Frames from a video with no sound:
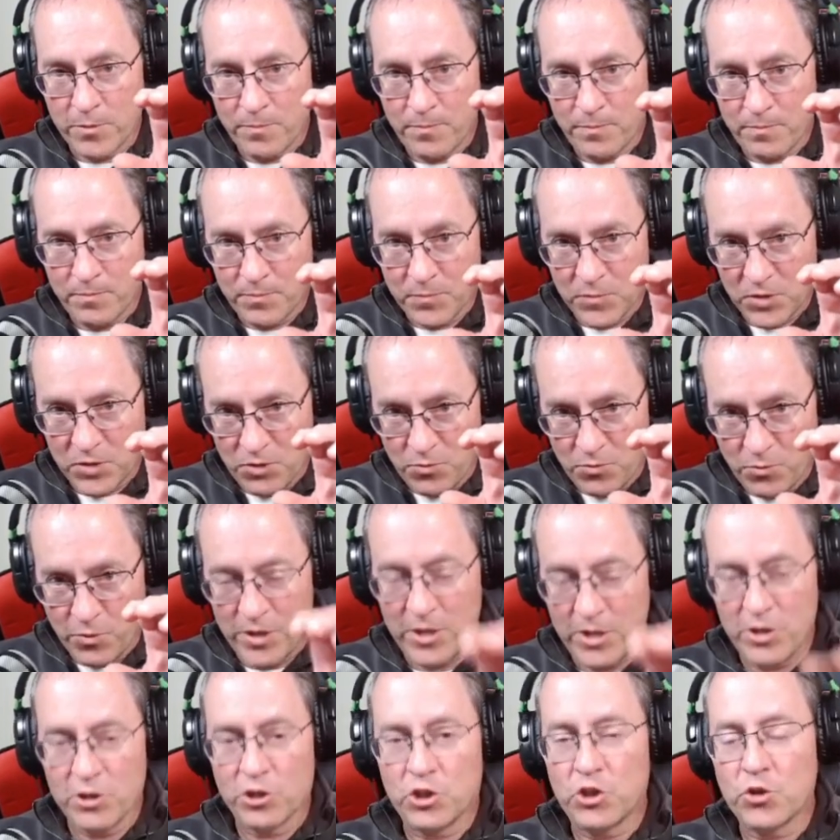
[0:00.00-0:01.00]
you're
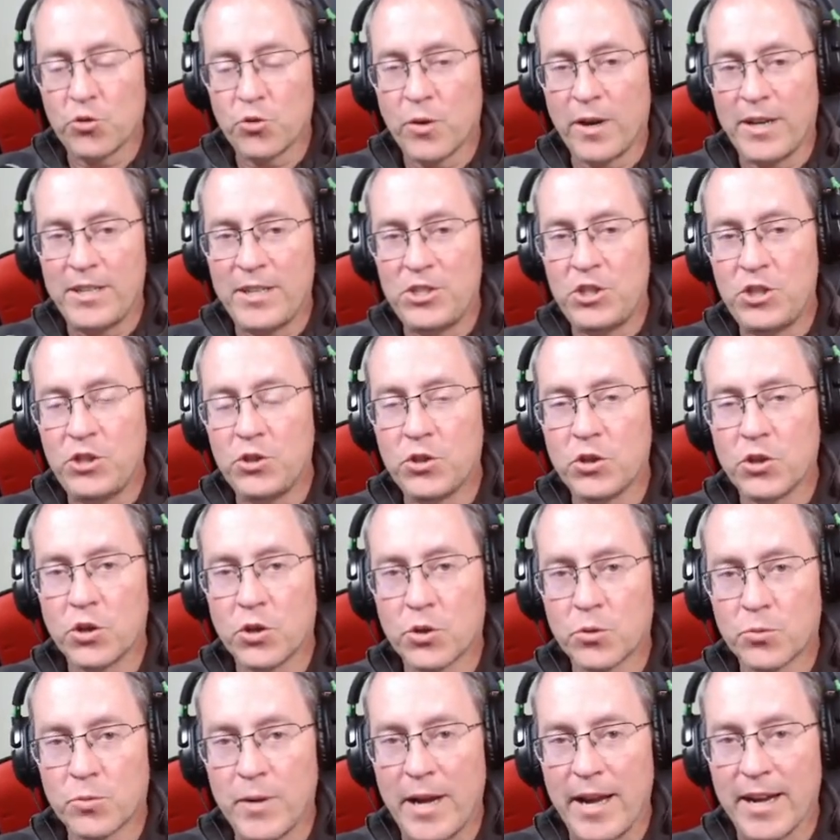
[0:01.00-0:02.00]
trying to
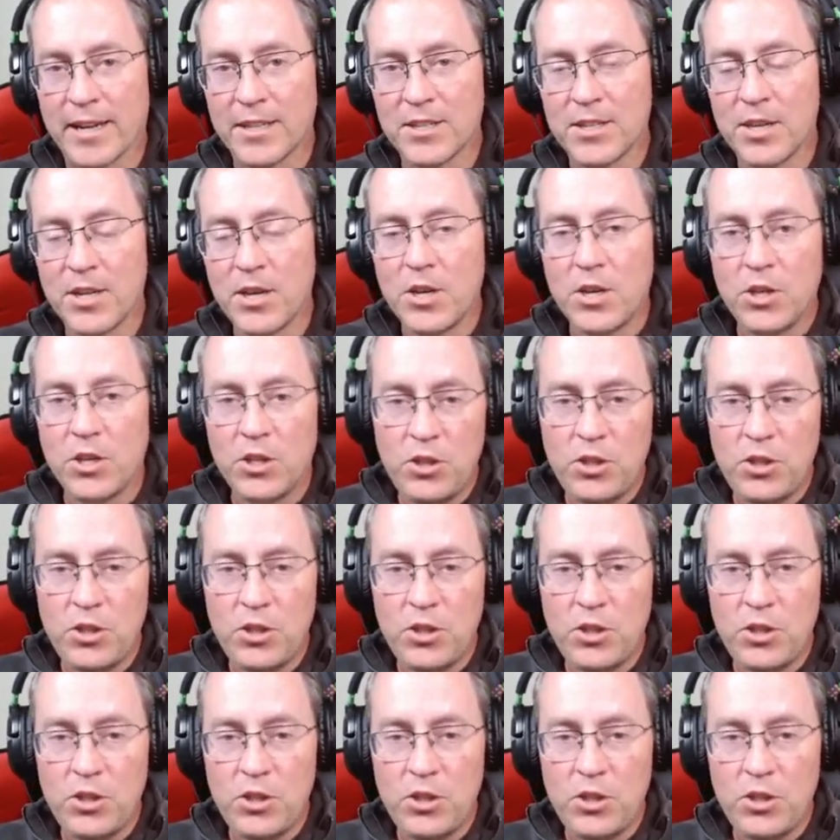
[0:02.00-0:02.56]
correct